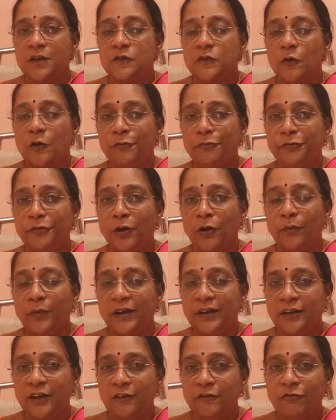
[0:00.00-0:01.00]
So if you are
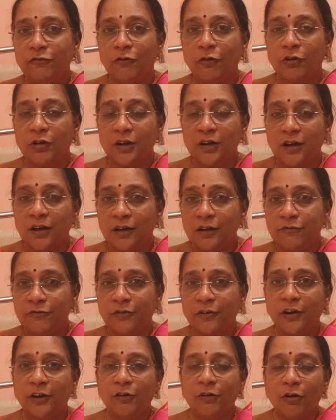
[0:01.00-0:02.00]
waiting for a
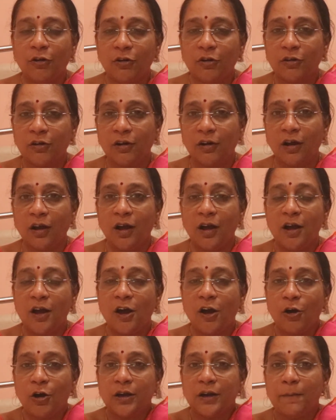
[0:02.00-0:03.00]
girlfriend or
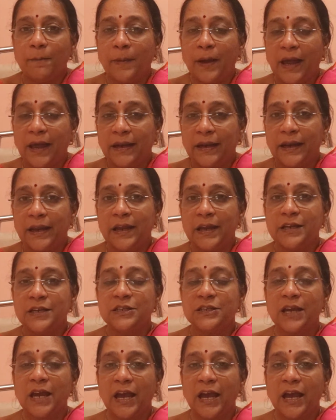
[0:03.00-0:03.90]
a marriage